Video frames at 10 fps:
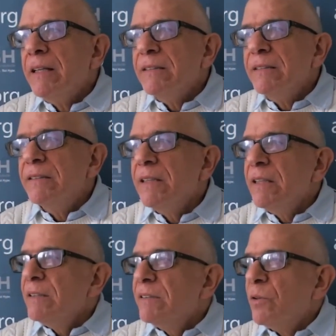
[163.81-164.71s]
This
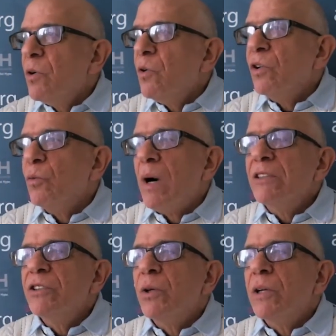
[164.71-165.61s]
is so-called
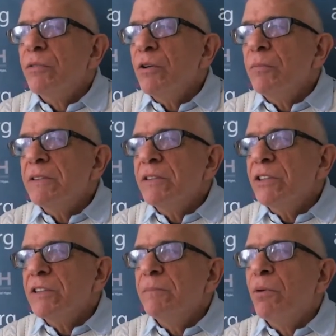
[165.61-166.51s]
watchdog group is
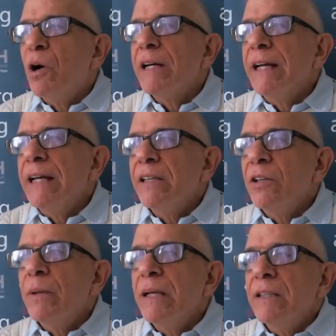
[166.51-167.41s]
just barking in
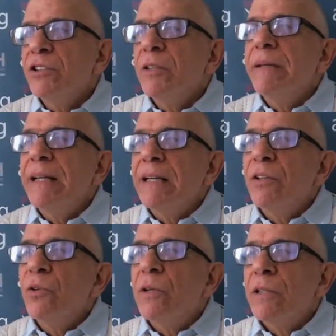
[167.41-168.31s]
the wind and should be
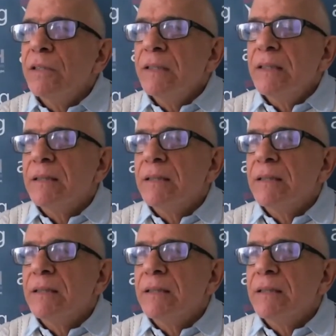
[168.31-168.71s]
ignored.